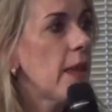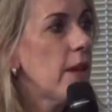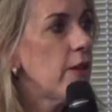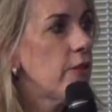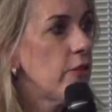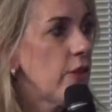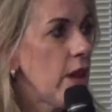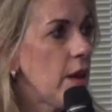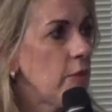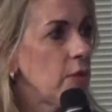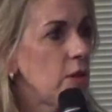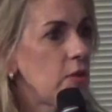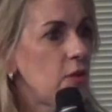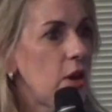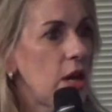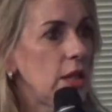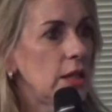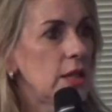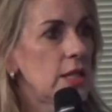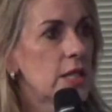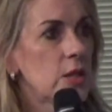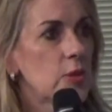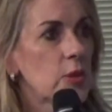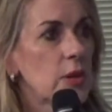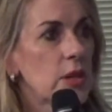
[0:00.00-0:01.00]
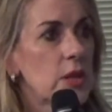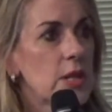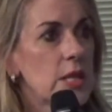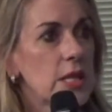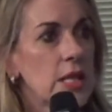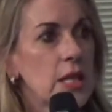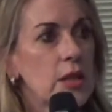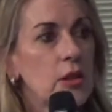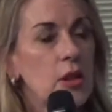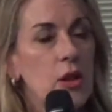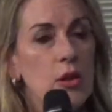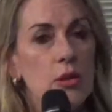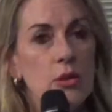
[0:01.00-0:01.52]
family violence, whether it's
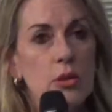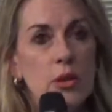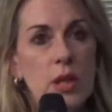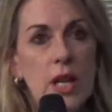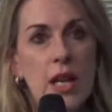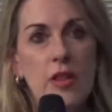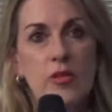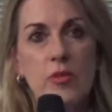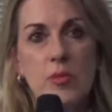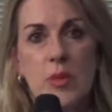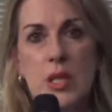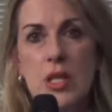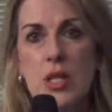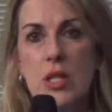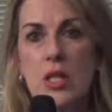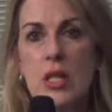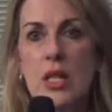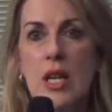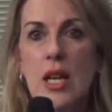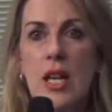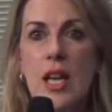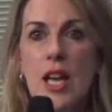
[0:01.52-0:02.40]
at local government,